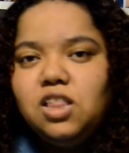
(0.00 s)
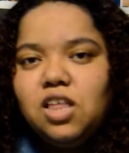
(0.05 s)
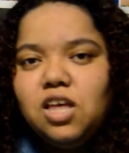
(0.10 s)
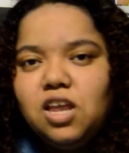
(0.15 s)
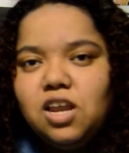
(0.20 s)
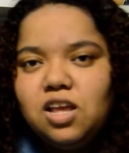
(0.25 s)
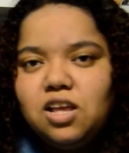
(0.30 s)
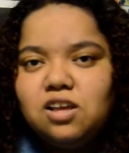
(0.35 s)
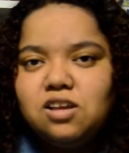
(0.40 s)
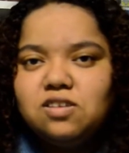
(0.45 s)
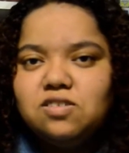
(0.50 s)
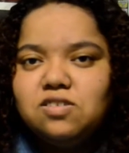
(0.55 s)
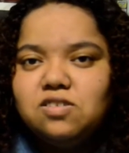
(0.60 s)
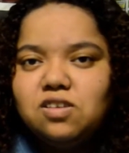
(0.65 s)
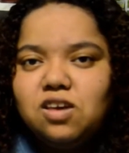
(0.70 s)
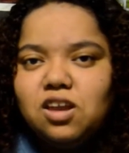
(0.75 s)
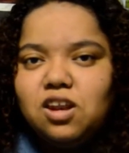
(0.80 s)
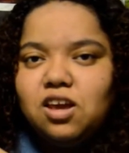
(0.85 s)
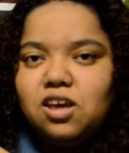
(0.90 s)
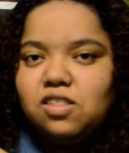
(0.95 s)
that is. It's
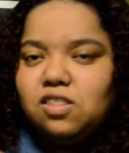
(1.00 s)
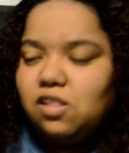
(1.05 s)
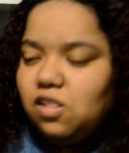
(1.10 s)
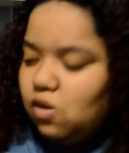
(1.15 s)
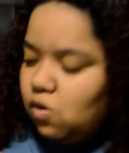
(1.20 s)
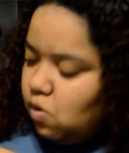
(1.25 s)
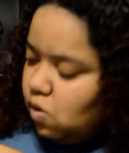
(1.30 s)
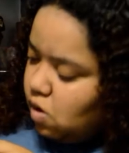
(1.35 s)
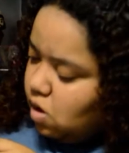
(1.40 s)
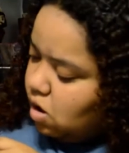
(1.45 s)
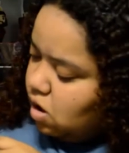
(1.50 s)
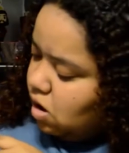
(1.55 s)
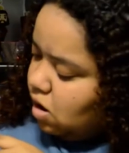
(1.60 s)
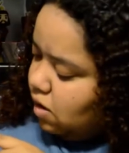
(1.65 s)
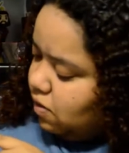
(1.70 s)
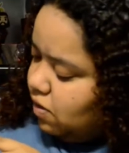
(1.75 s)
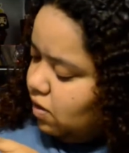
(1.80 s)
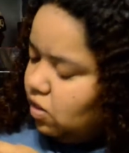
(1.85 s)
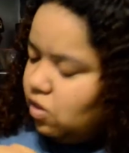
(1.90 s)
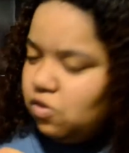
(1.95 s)
kind of got the little, I
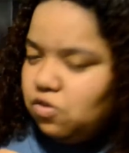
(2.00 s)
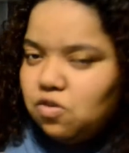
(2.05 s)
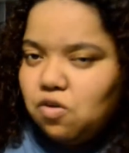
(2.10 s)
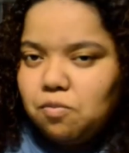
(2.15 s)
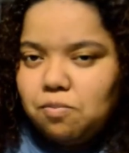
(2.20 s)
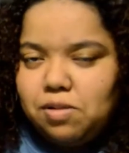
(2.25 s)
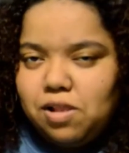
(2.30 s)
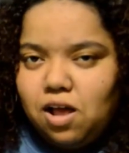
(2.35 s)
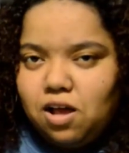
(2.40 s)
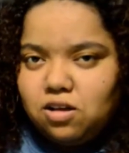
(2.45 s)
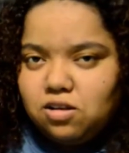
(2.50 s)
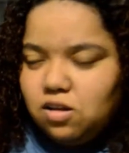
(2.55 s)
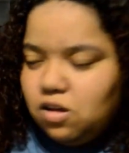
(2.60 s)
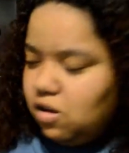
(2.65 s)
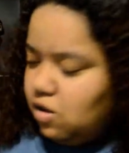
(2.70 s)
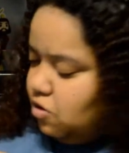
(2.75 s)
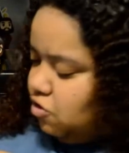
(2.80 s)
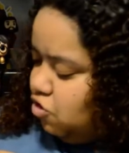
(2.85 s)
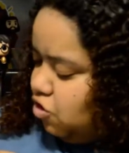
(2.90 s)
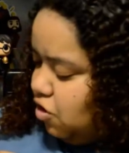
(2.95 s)
think those are
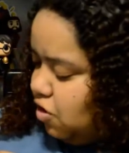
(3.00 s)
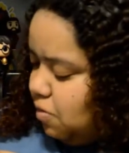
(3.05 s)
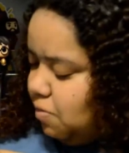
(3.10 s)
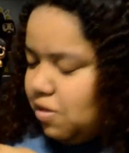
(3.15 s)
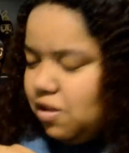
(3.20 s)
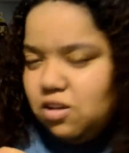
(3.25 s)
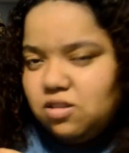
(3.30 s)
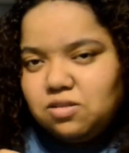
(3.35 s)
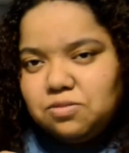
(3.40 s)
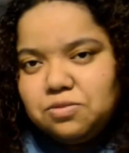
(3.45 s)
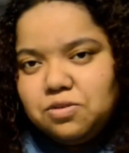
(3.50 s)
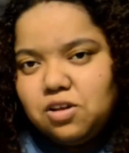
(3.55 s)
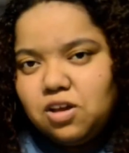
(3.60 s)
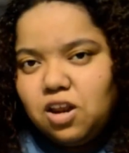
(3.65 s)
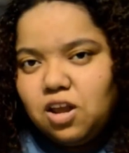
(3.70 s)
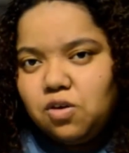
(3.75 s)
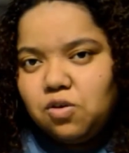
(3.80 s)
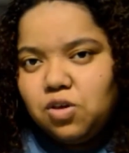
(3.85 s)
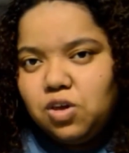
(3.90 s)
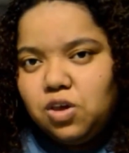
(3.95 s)
cherry blossoms. Look at
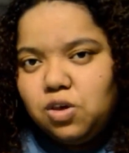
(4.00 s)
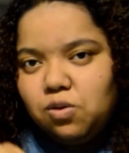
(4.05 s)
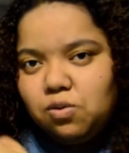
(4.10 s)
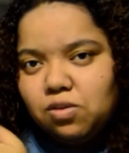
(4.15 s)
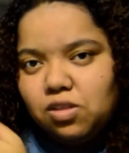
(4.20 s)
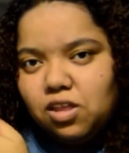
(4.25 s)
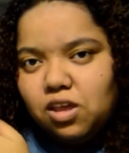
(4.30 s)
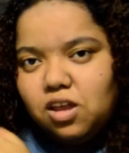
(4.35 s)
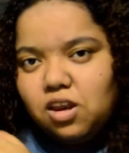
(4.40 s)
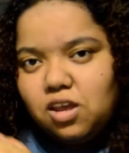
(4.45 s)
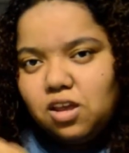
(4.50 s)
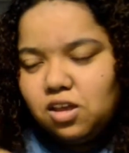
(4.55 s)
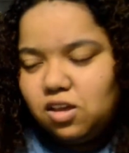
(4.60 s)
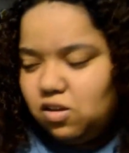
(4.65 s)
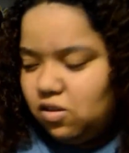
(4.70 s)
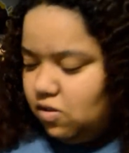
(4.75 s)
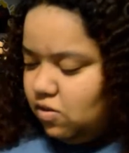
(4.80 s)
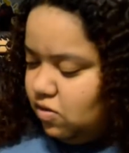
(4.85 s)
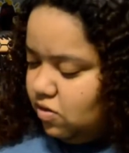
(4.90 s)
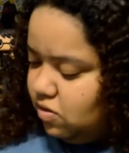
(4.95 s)
how cute that
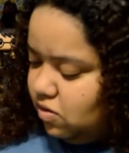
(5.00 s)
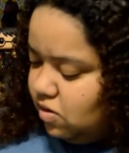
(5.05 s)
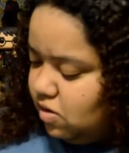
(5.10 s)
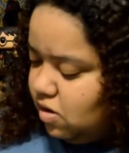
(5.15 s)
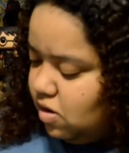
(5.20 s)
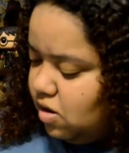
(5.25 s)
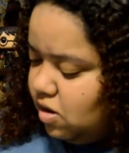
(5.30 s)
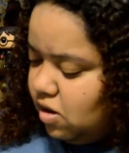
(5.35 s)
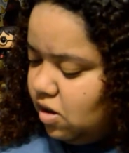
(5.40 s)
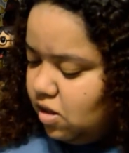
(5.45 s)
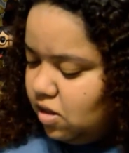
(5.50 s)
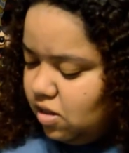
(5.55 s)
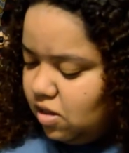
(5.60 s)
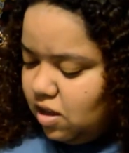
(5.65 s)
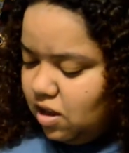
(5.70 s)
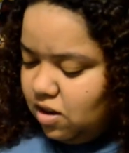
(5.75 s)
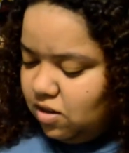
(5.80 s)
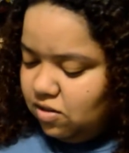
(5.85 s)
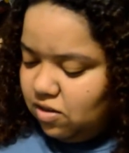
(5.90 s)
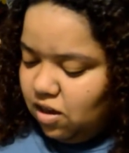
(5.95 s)
is. That
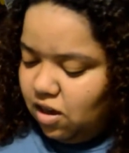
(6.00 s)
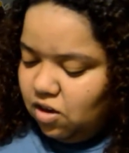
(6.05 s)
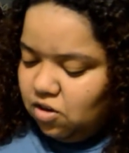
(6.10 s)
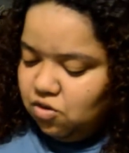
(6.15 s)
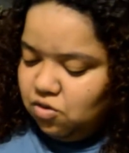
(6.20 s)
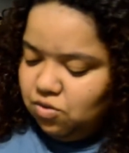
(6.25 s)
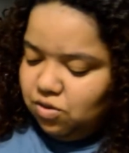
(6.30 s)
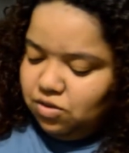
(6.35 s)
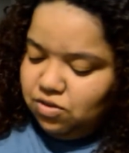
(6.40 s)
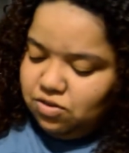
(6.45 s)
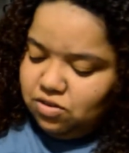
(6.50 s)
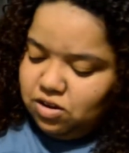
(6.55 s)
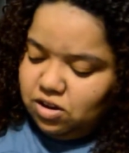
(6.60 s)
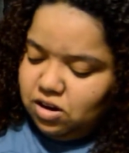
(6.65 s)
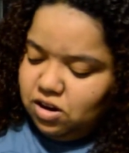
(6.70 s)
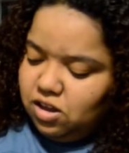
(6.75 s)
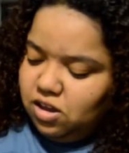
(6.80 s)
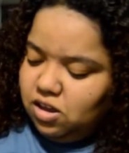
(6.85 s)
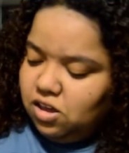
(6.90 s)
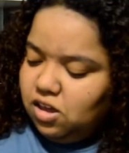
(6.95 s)
is actually
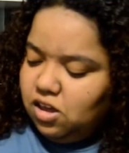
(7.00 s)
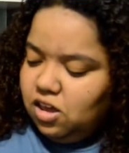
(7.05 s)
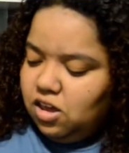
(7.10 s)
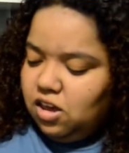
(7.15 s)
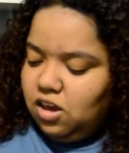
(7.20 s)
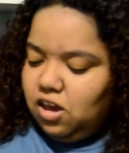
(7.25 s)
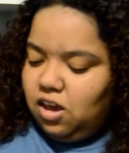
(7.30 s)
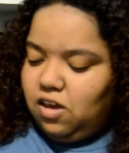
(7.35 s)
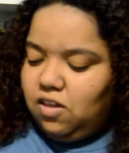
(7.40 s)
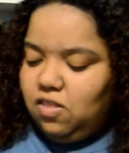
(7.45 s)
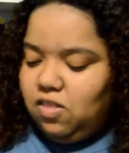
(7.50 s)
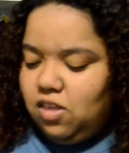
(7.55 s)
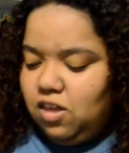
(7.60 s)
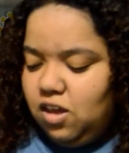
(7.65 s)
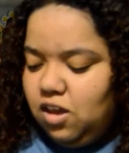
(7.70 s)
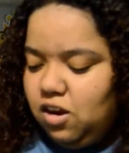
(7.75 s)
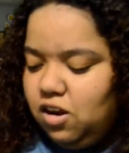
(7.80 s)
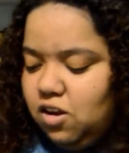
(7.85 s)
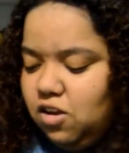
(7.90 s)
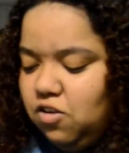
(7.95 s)
stunning. And
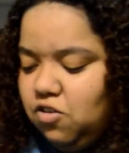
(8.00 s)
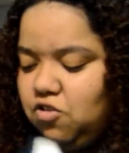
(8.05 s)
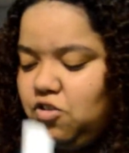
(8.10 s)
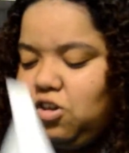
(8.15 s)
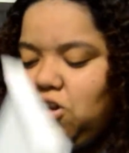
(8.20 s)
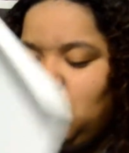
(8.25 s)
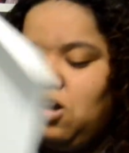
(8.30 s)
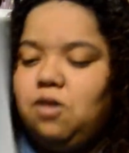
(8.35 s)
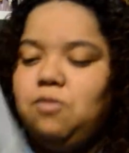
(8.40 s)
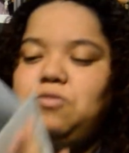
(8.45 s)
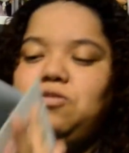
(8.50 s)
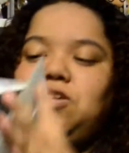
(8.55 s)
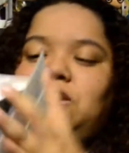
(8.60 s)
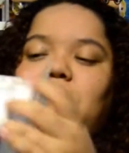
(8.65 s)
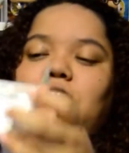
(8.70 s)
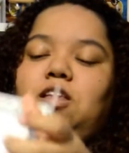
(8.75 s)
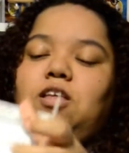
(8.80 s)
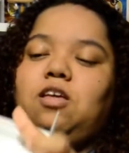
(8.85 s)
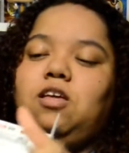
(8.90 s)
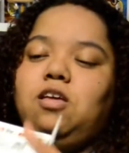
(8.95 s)
then she comes in.
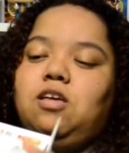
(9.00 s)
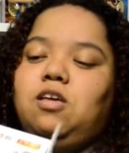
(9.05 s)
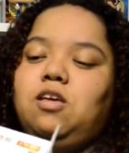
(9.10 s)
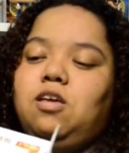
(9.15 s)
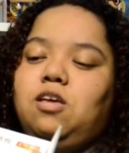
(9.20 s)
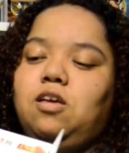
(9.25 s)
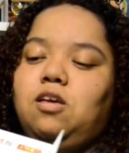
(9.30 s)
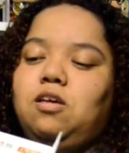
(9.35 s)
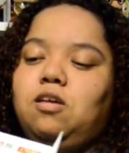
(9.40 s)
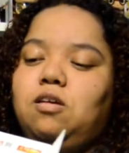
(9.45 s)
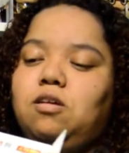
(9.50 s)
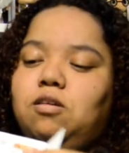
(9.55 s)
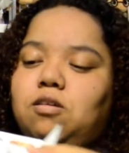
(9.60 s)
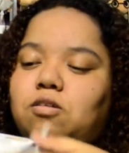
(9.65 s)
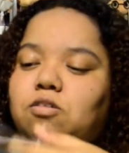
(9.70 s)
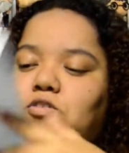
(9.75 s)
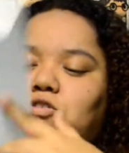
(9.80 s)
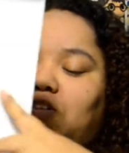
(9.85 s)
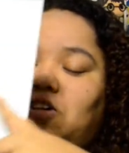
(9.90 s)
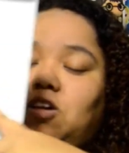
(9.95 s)

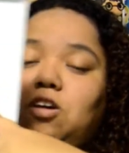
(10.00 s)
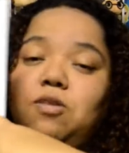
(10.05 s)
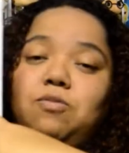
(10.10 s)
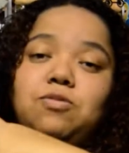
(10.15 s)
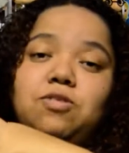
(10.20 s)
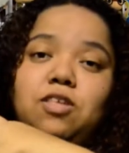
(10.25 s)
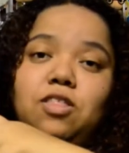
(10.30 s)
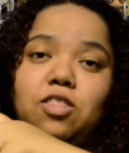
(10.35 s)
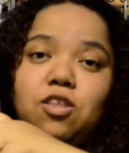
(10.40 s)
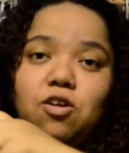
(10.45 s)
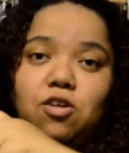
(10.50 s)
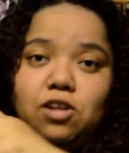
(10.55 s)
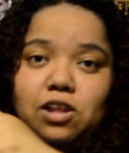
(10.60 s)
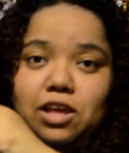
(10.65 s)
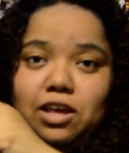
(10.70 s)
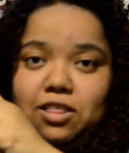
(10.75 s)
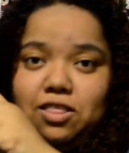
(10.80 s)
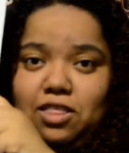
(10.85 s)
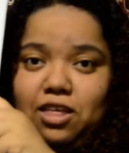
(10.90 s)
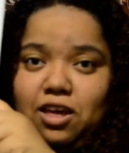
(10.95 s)
She comes in there
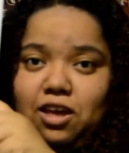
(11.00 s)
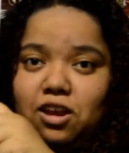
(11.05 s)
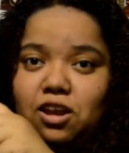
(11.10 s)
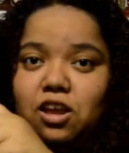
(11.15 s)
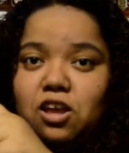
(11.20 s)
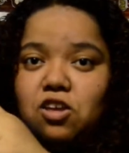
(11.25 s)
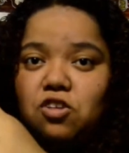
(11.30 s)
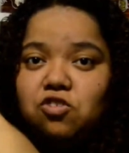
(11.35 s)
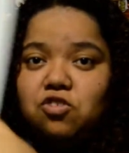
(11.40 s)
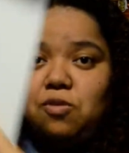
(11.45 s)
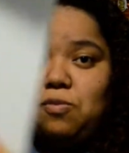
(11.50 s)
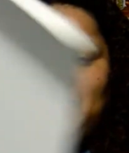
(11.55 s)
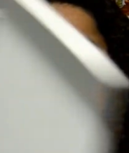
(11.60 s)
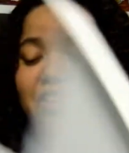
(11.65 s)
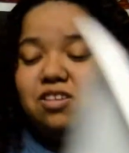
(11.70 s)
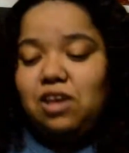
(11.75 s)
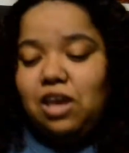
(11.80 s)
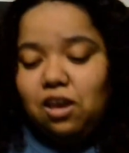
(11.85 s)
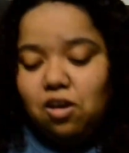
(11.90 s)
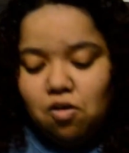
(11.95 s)
like that. So I'm going to
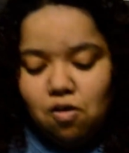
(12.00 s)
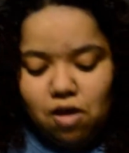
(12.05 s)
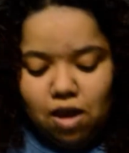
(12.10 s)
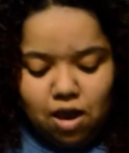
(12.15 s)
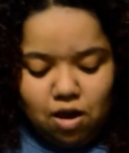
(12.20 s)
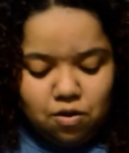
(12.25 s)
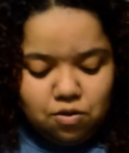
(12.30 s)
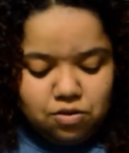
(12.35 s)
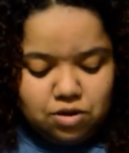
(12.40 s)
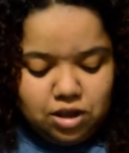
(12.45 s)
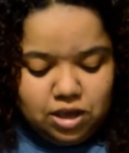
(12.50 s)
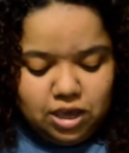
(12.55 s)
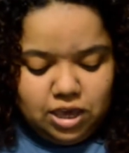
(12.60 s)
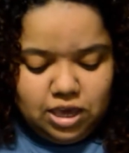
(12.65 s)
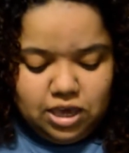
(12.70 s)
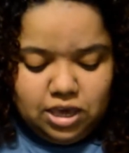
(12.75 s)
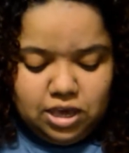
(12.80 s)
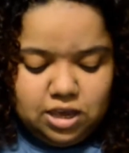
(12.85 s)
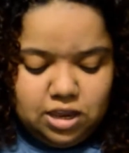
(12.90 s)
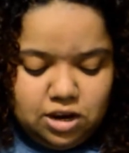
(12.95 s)
take her out
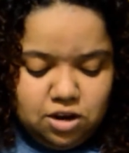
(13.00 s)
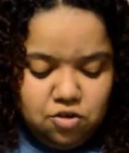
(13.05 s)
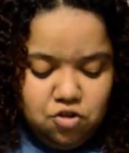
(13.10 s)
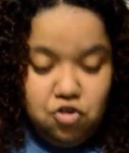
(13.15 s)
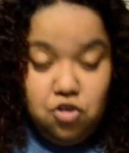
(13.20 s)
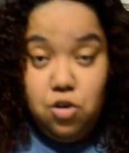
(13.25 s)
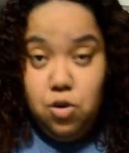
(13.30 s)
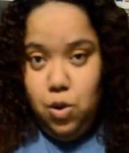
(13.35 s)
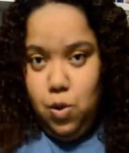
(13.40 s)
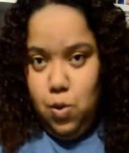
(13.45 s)
and show you